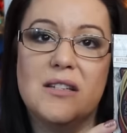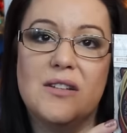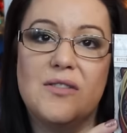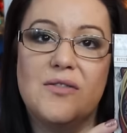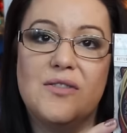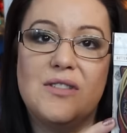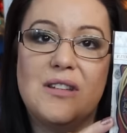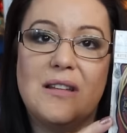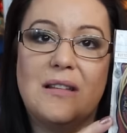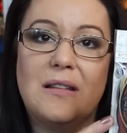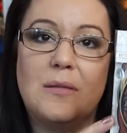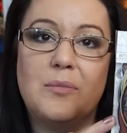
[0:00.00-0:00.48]

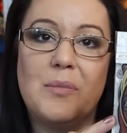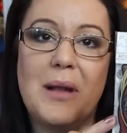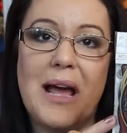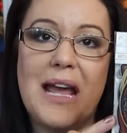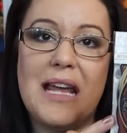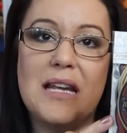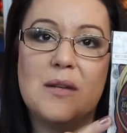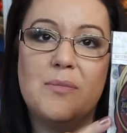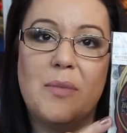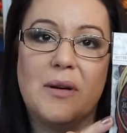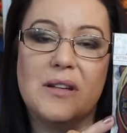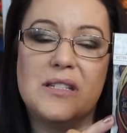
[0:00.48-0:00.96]
of
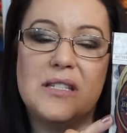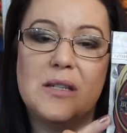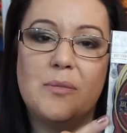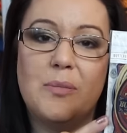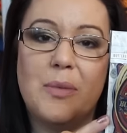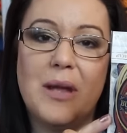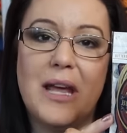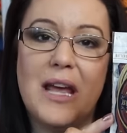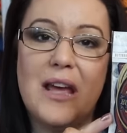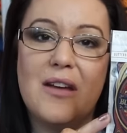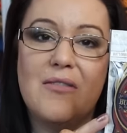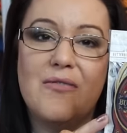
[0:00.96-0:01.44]
displayed
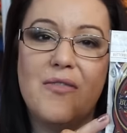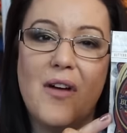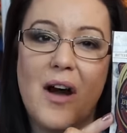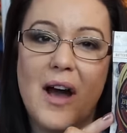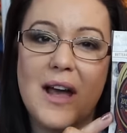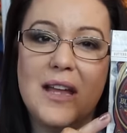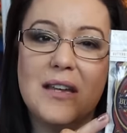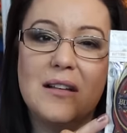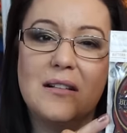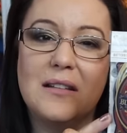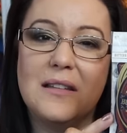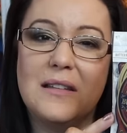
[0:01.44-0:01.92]
butterbeer
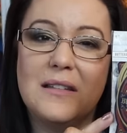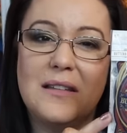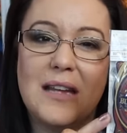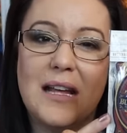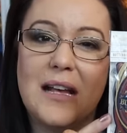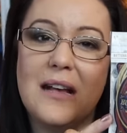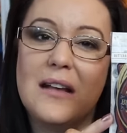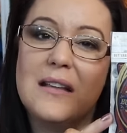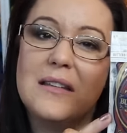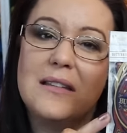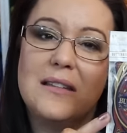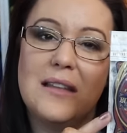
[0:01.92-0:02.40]
vinyl
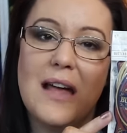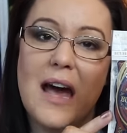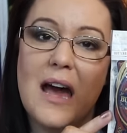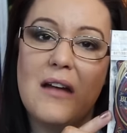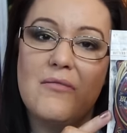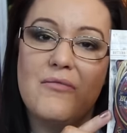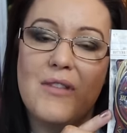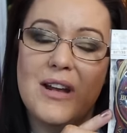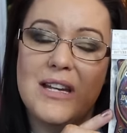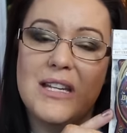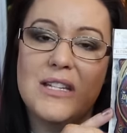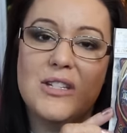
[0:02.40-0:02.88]
stickers
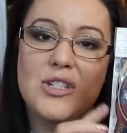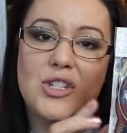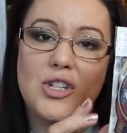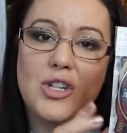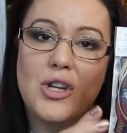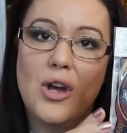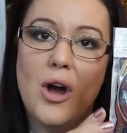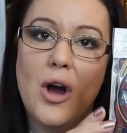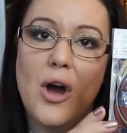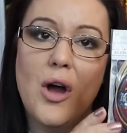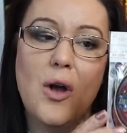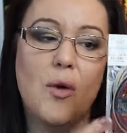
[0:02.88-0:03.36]
there ready to
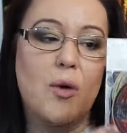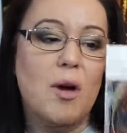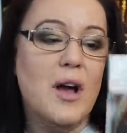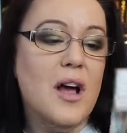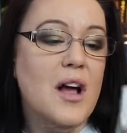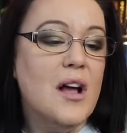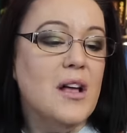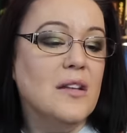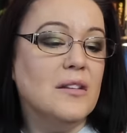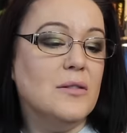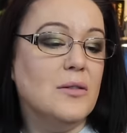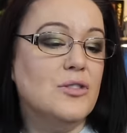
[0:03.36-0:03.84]
go
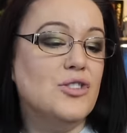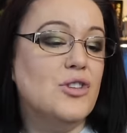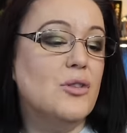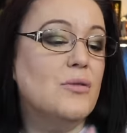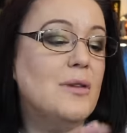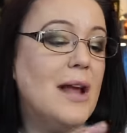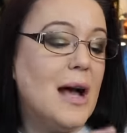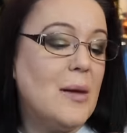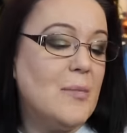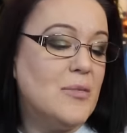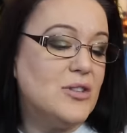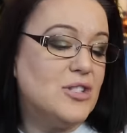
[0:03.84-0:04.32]
so i
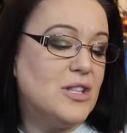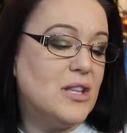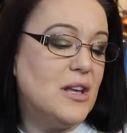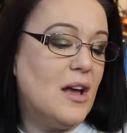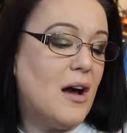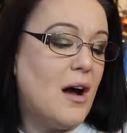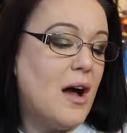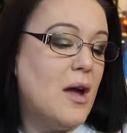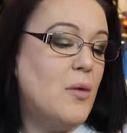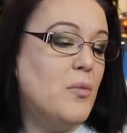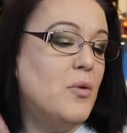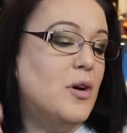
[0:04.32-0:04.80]
don't know how much they
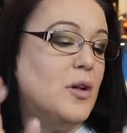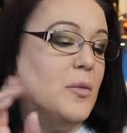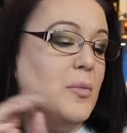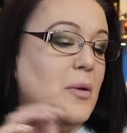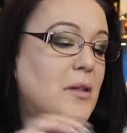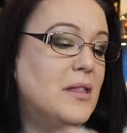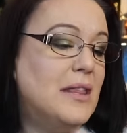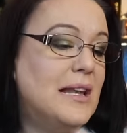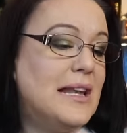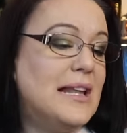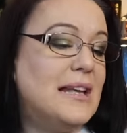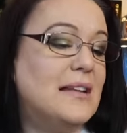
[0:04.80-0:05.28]
are i will will
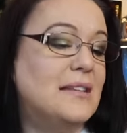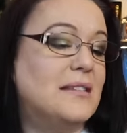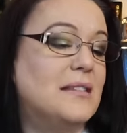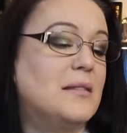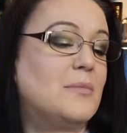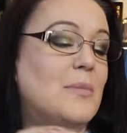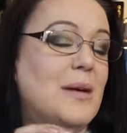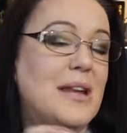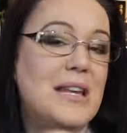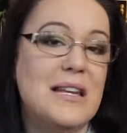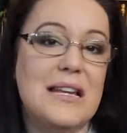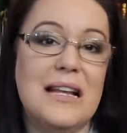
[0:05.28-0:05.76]
put the
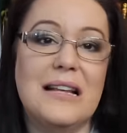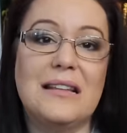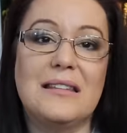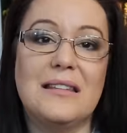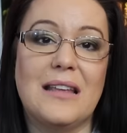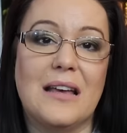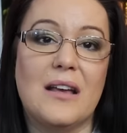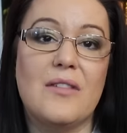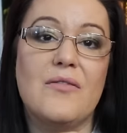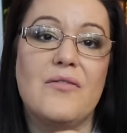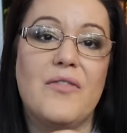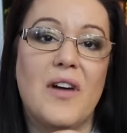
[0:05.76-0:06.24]
links, many
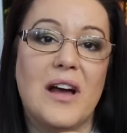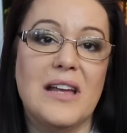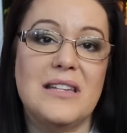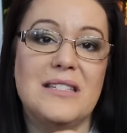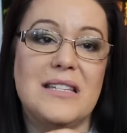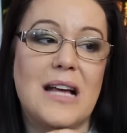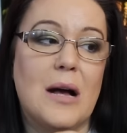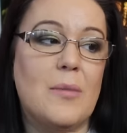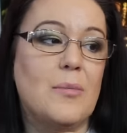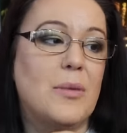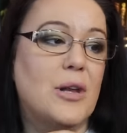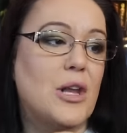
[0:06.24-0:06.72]
links I can find
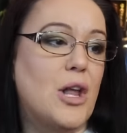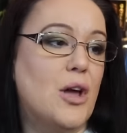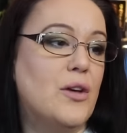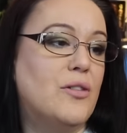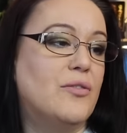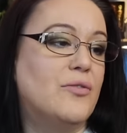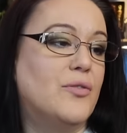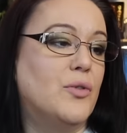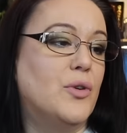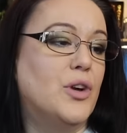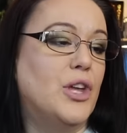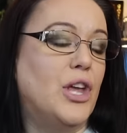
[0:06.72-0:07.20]
down
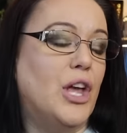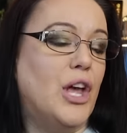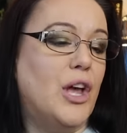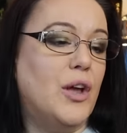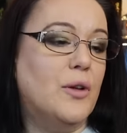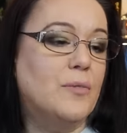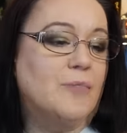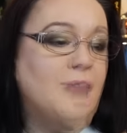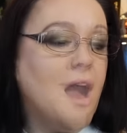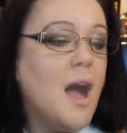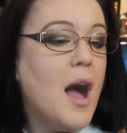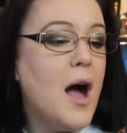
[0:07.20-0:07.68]
below for
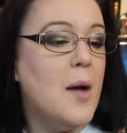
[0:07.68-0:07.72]
you.